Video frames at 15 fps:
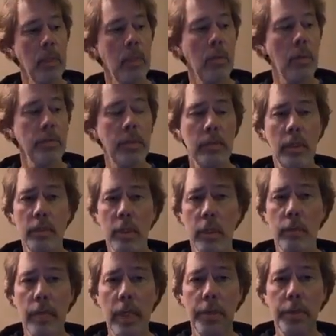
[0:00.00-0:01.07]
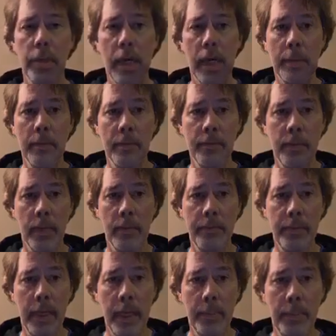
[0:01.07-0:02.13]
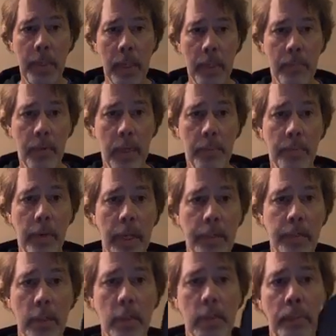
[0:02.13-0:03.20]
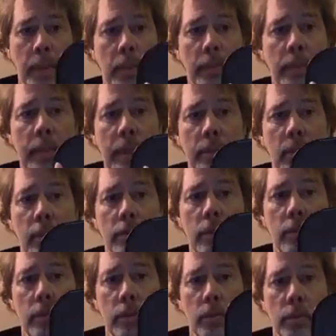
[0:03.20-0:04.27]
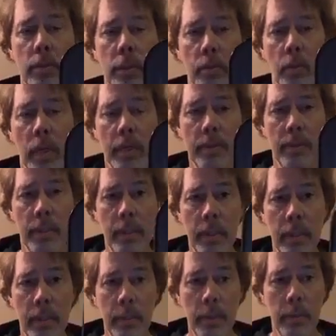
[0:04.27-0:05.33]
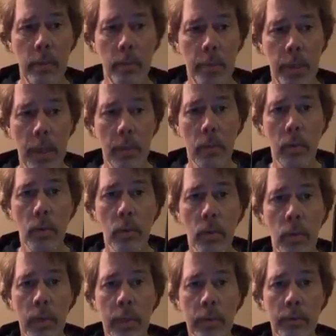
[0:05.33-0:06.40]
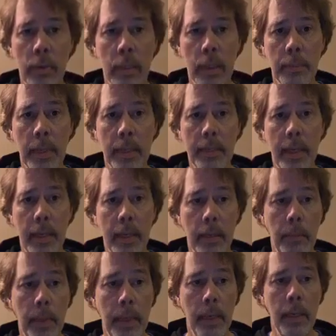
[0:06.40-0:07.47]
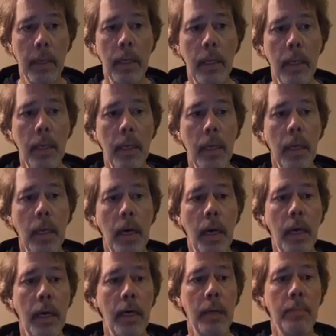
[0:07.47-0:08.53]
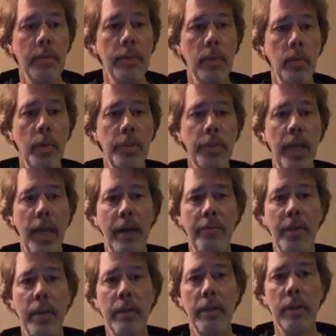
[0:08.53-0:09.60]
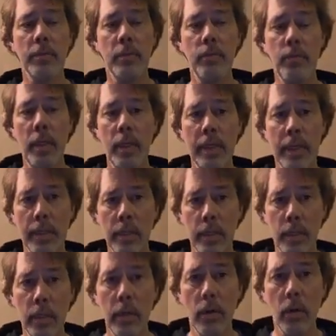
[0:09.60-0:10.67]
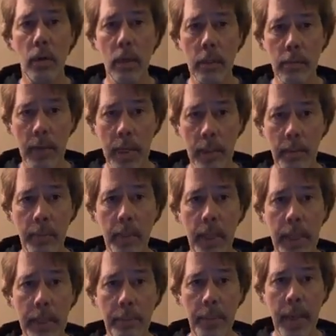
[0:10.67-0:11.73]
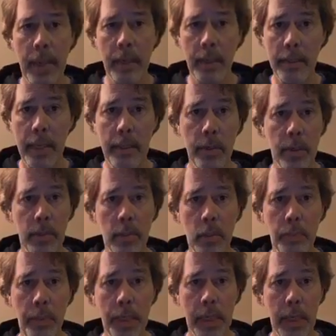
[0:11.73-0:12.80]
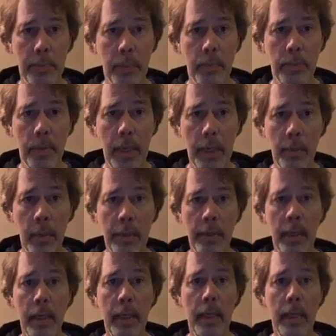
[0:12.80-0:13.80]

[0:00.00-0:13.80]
Also does a great job of dampening the vibrations, but that's also due somewhat to the new gel core. I'll talk about that in a minute. So what you have here is a really good all-around playing paddle that you could just pick up and play with.